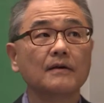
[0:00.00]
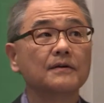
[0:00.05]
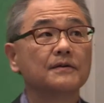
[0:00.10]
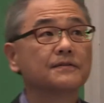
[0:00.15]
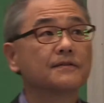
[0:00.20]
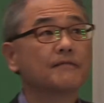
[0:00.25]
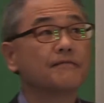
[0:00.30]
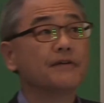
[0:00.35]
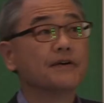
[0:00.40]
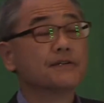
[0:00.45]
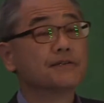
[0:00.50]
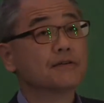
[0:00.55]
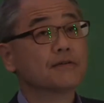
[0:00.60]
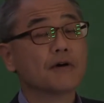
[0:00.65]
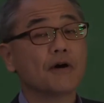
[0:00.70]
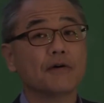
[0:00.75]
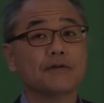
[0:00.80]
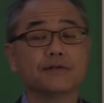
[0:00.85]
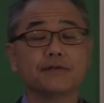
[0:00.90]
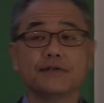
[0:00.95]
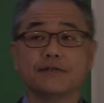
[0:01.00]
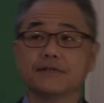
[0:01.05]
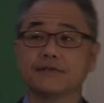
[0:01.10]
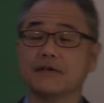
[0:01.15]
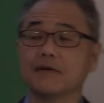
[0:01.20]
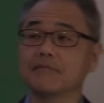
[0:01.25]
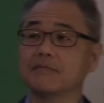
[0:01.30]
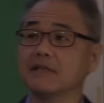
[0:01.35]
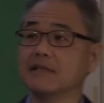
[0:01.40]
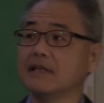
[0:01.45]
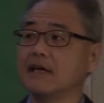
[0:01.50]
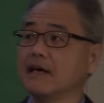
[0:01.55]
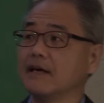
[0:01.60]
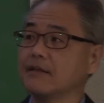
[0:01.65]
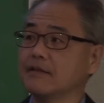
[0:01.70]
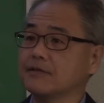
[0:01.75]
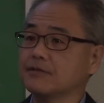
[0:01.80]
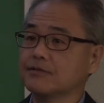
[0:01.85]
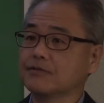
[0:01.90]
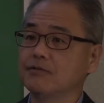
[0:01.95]
So fixed cost is something like
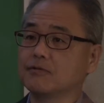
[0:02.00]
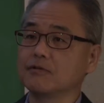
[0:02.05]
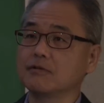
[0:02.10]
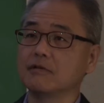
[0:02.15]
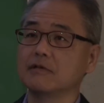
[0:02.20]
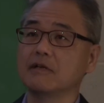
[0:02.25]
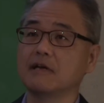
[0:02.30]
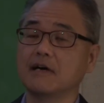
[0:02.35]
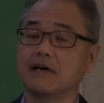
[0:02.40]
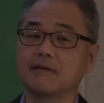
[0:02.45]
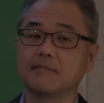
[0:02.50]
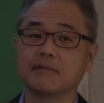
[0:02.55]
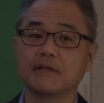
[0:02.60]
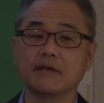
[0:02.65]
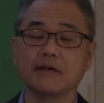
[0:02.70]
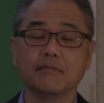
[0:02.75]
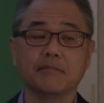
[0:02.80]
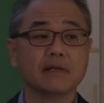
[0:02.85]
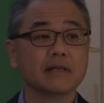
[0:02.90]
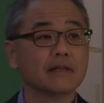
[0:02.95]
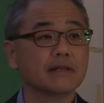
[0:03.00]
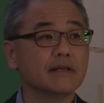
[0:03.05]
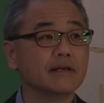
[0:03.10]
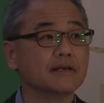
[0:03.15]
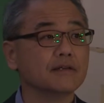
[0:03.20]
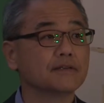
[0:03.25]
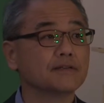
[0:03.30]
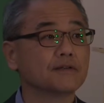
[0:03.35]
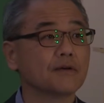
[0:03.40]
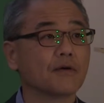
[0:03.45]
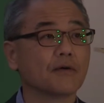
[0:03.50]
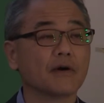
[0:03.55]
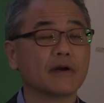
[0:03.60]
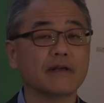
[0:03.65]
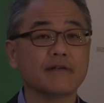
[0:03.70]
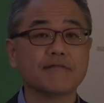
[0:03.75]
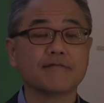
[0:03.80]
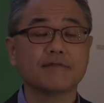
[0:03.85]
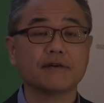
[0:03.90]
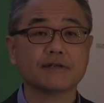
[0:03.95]
the school, the buildings or
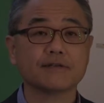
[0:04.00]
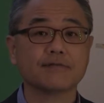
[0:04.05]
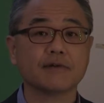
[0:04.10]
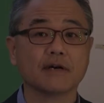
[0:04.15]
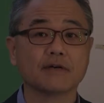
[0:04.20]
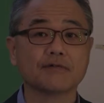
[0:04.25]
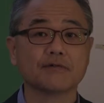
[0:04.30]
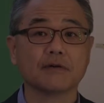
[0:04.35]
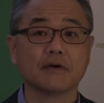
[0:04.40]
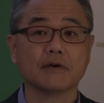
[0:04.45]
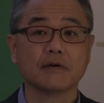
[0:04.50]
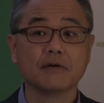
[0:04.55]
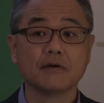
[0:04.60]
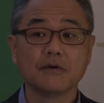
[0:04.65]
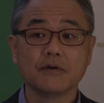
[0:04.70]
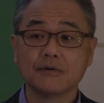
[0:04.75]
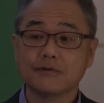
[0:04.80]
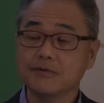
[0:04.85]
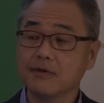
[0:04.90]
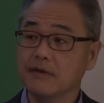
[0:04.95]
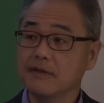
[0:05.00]
infrastructure. So